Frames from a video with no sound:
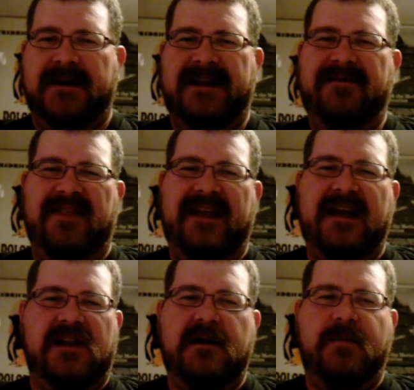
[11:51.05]
But even
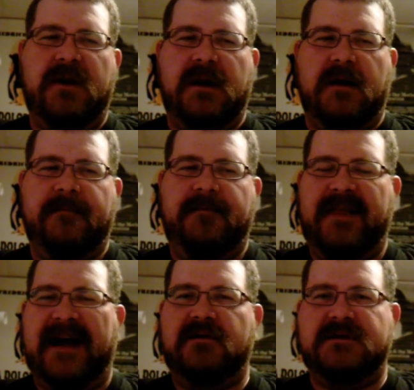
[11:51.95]
then, you can put in a
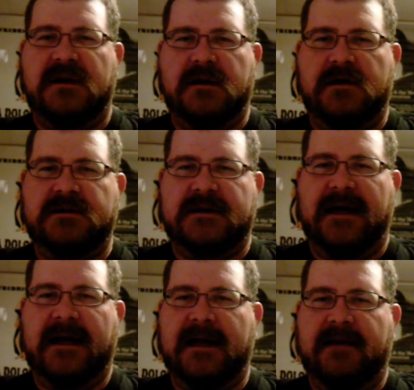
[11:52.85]
thousand of those and
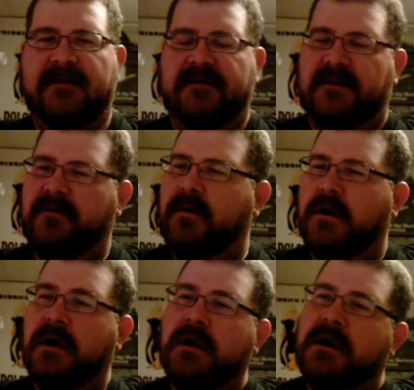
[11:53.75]
not get a 54.